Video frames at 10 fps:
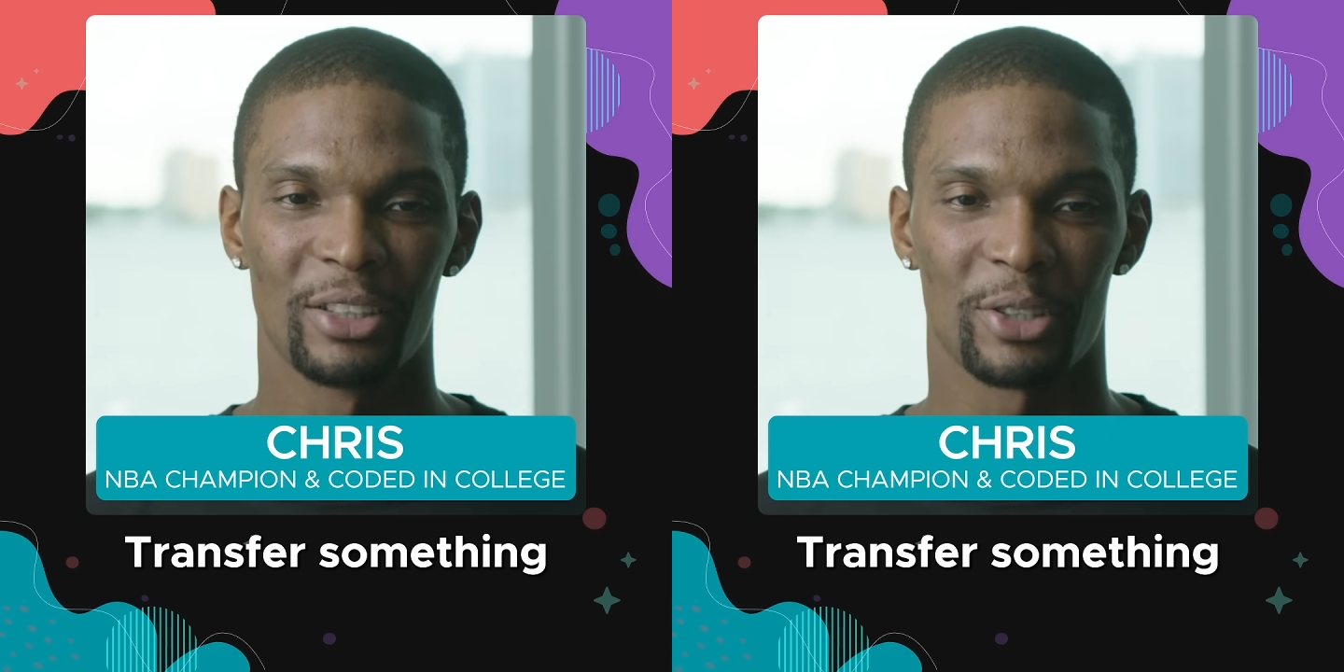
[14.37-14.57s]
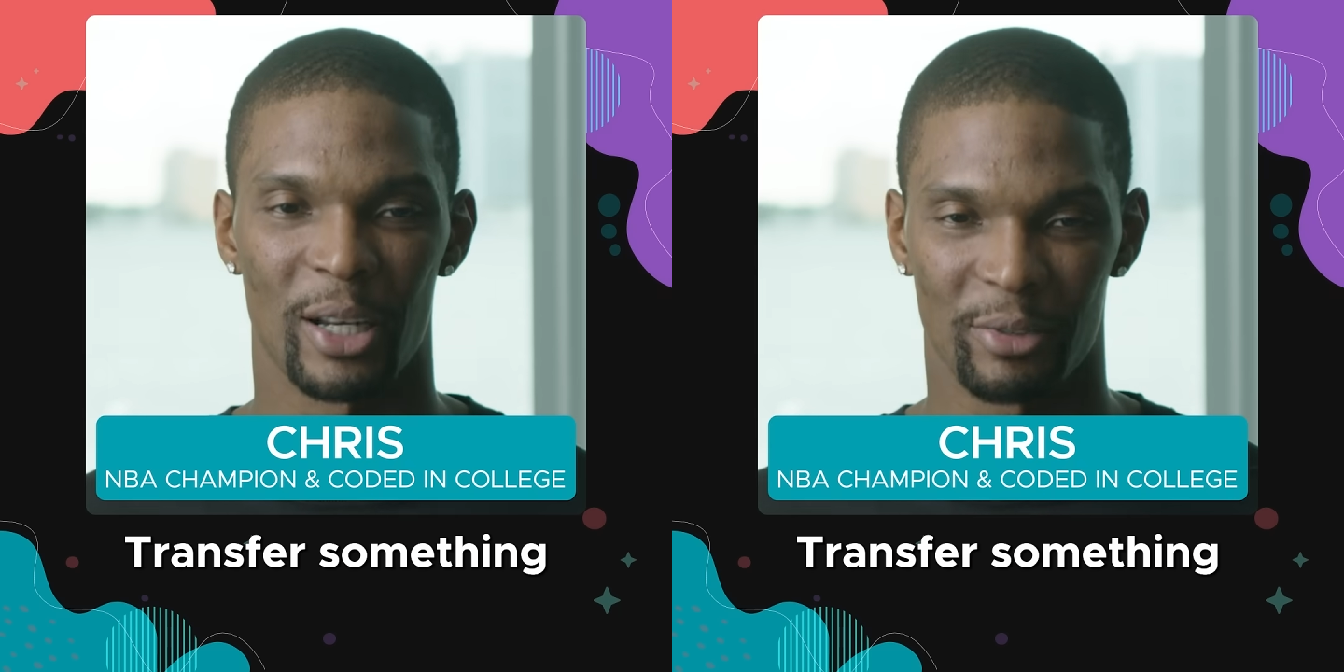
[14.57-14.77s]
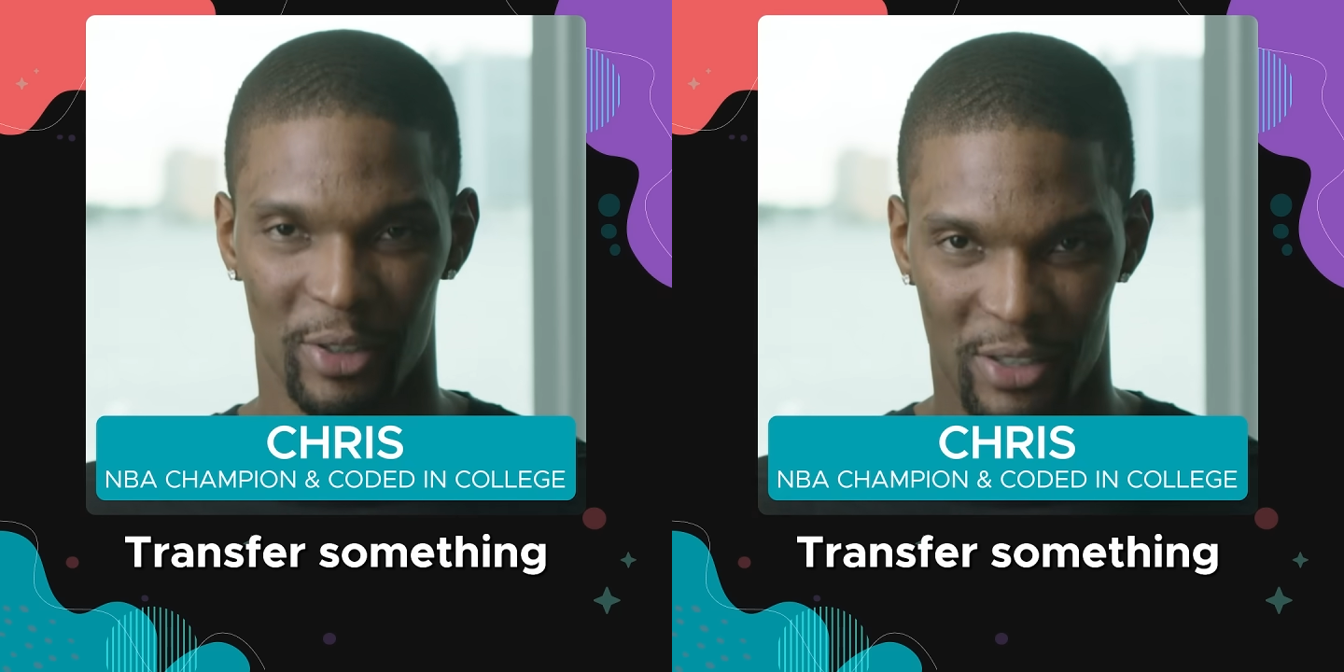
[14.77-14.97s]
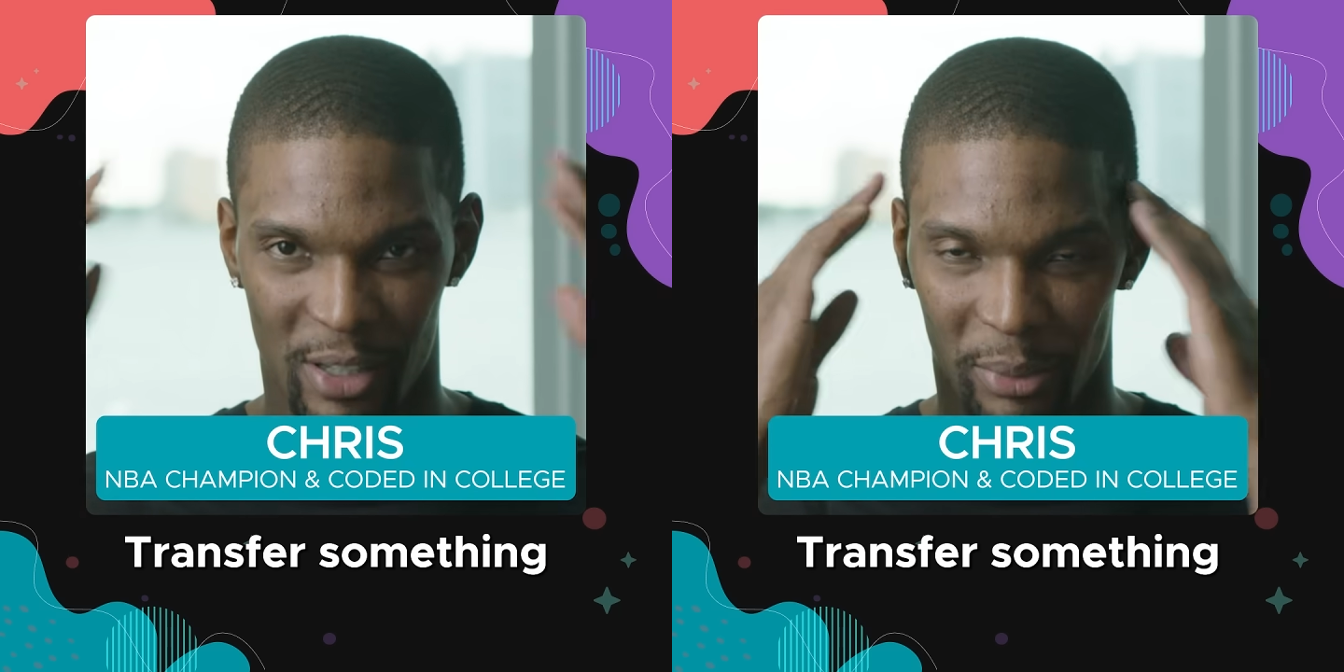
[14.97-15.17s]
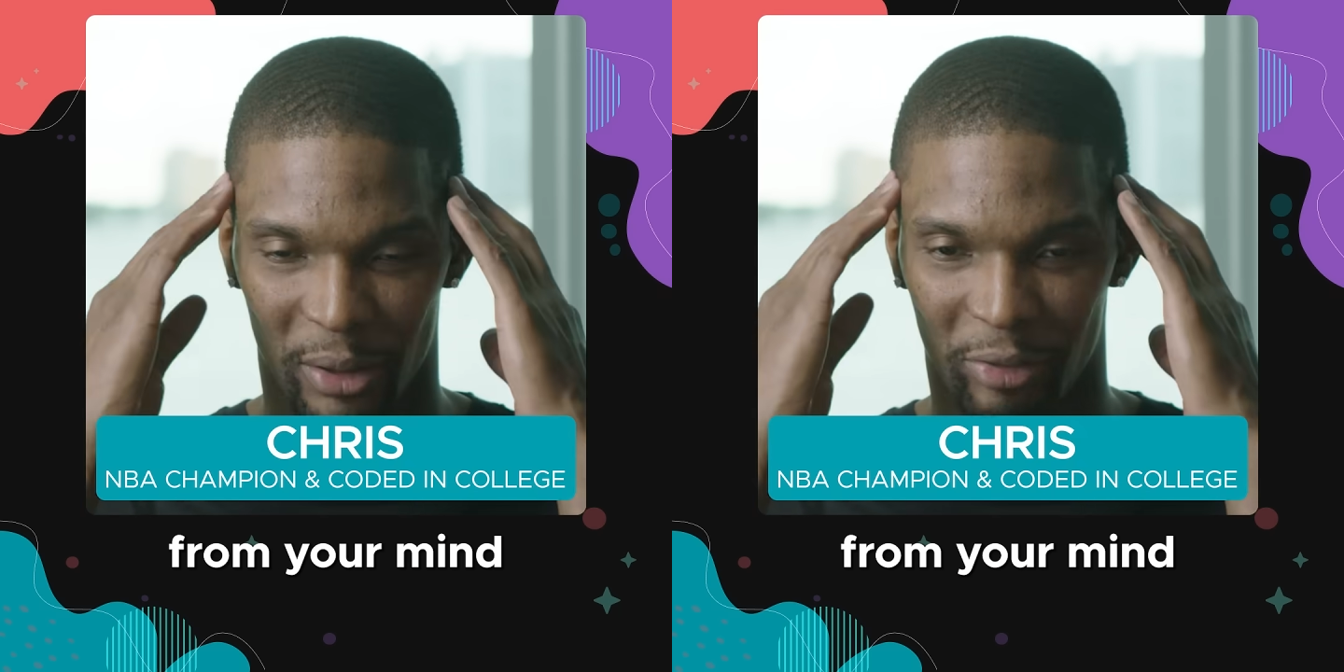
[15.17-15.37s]
Transfer
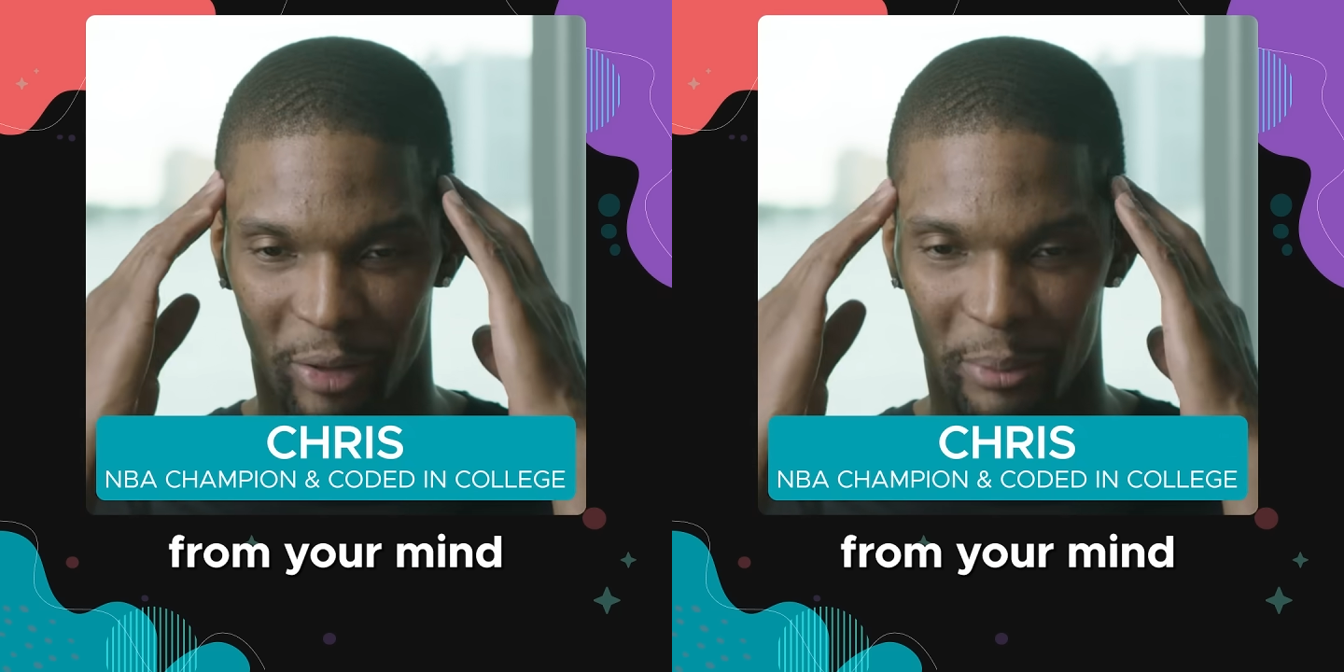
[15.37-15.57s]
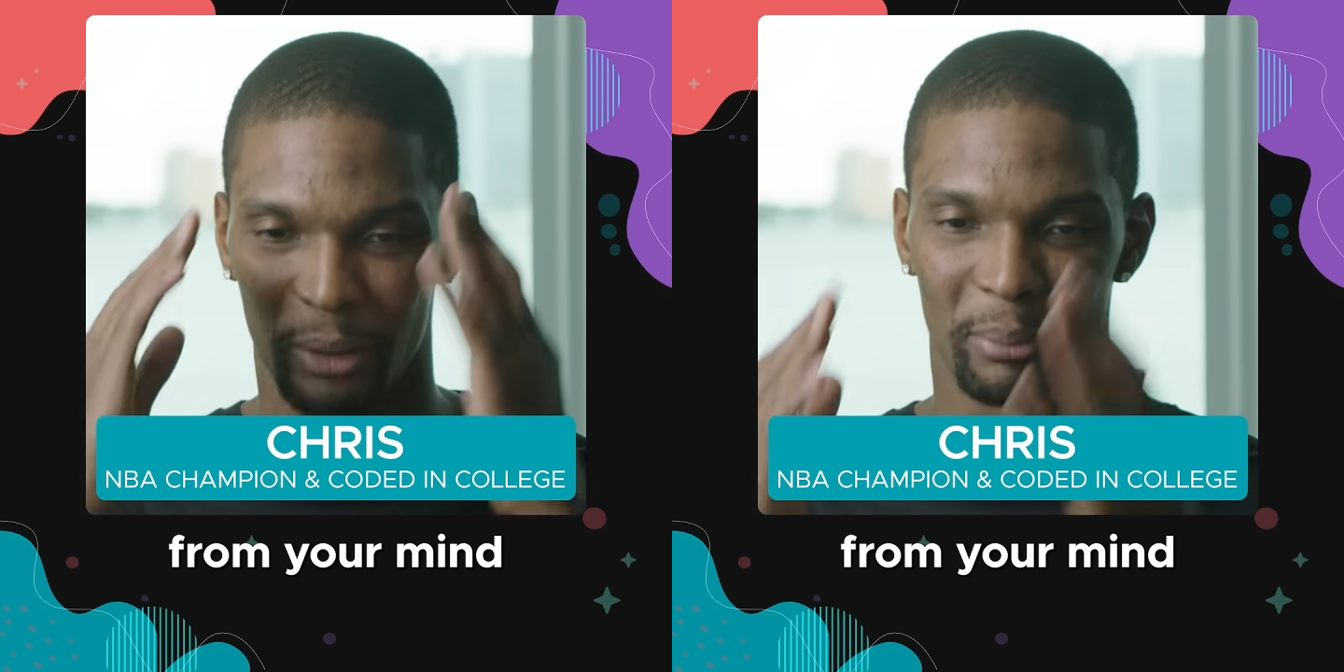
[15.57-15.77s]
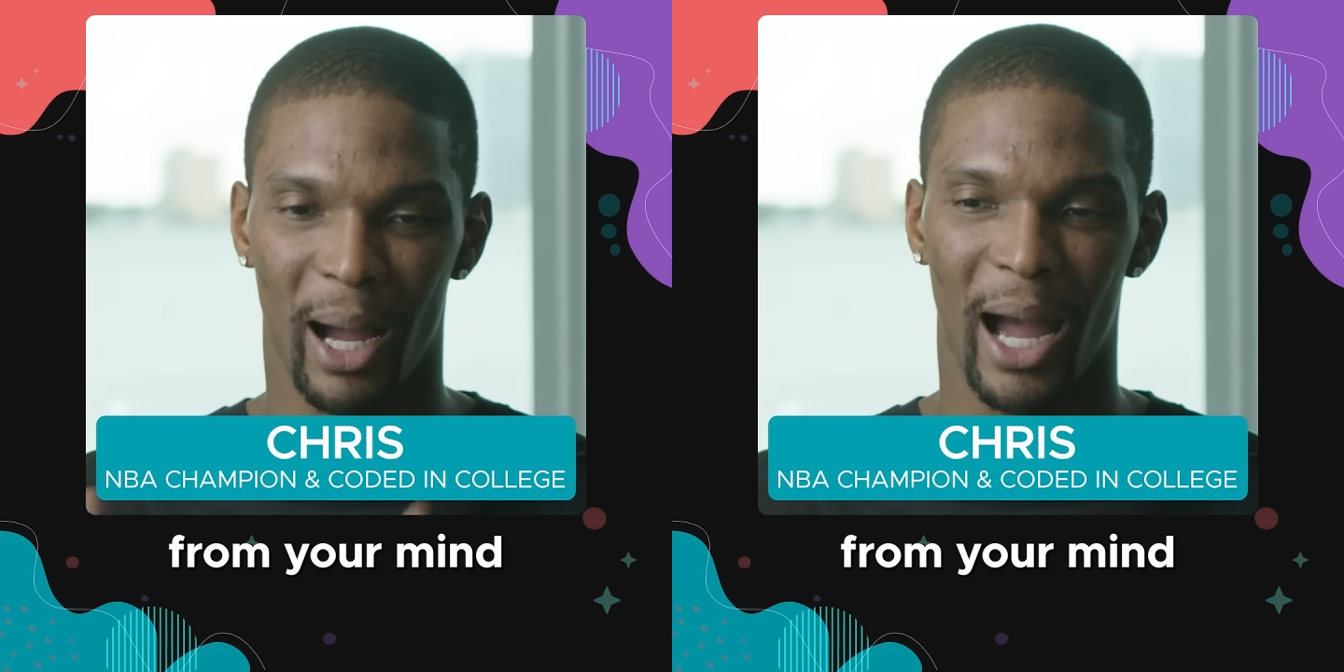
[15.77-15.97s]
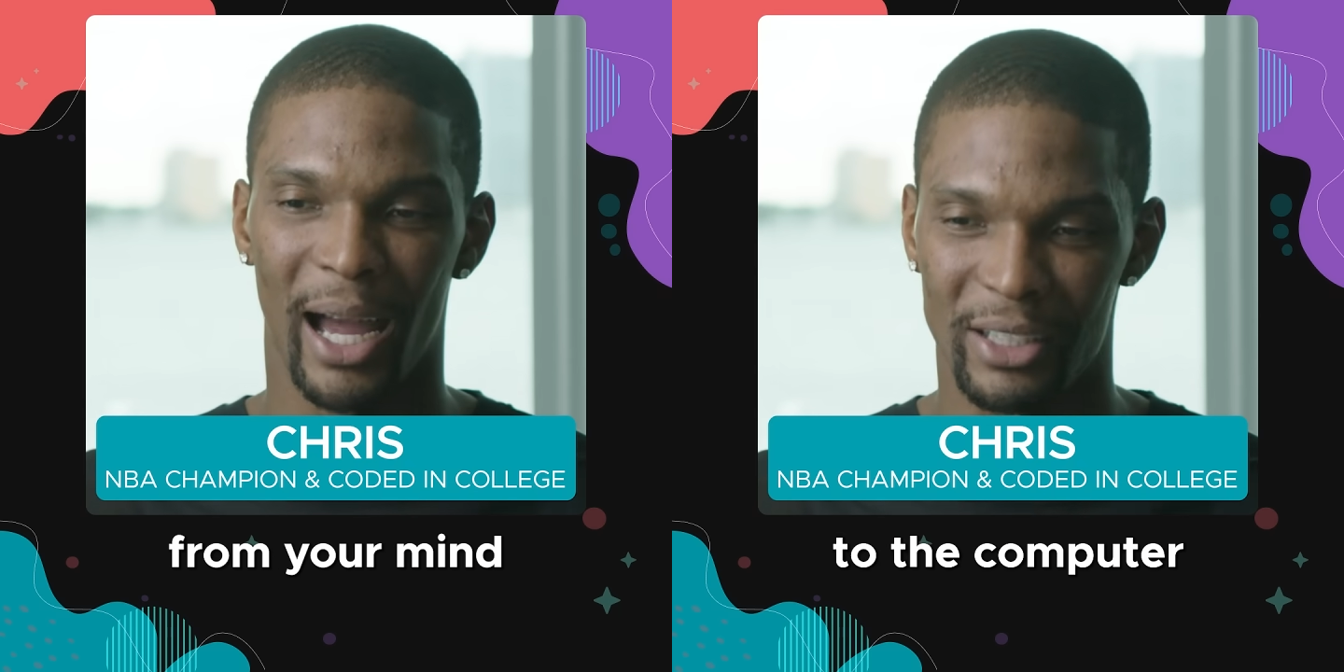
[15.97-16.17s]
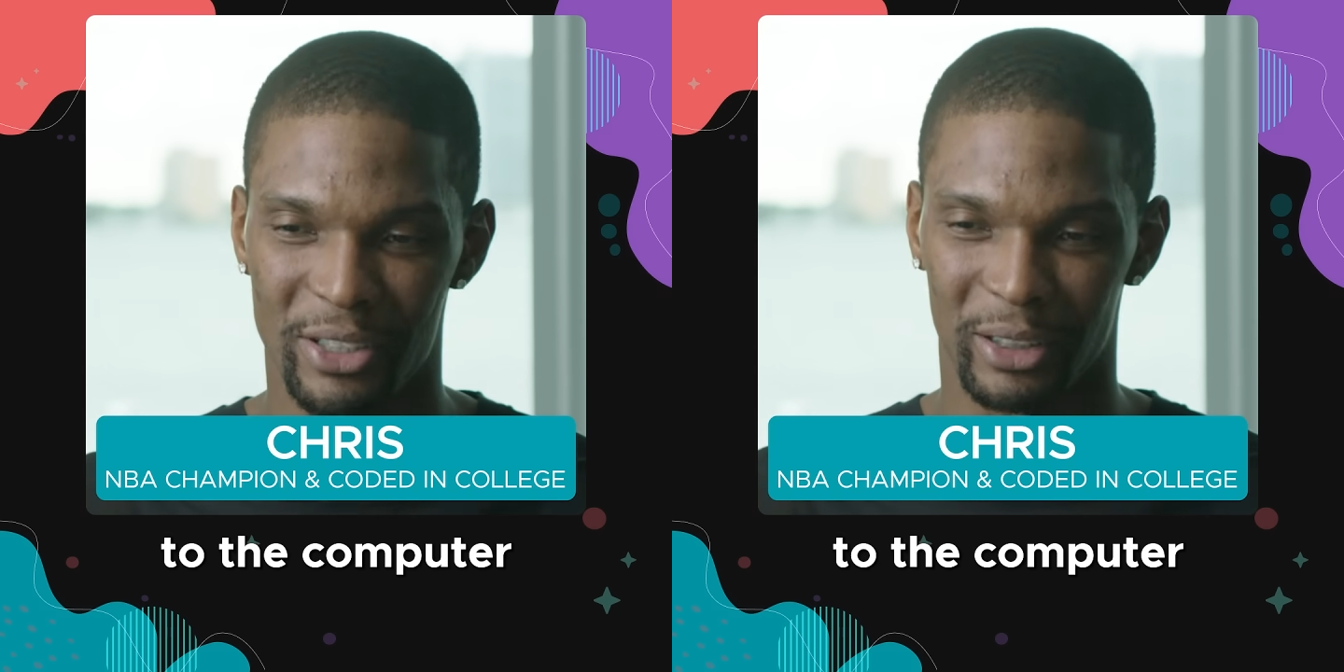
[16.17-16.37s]
something from your mind